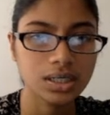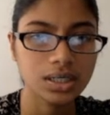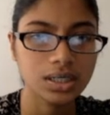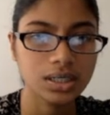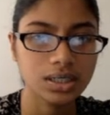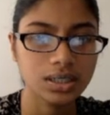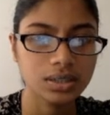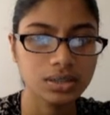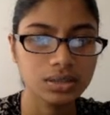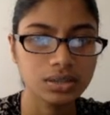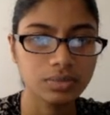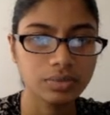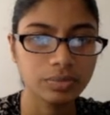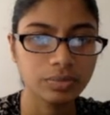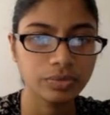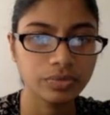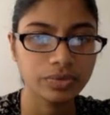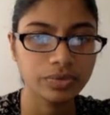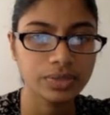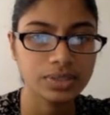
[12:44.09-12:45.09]
So I'm going to
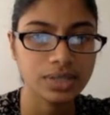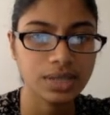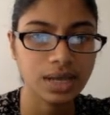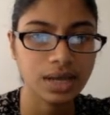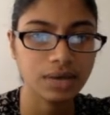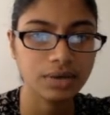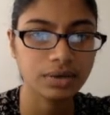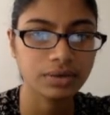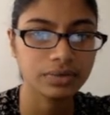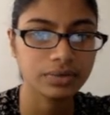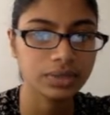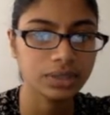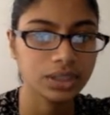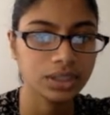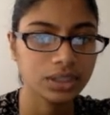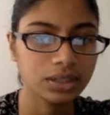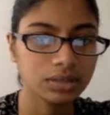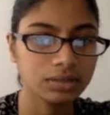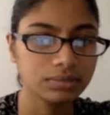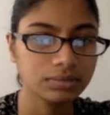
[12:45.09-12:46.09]
move this out of
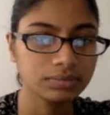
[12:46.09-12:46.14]
here.